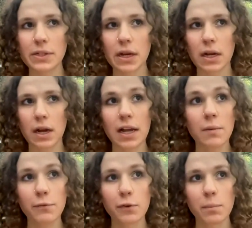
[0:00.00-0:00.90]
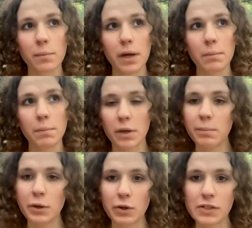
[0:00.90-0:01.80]
I come from
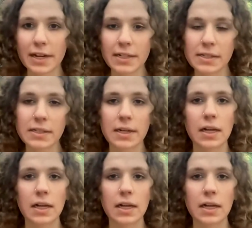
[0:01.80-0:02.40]
computer science.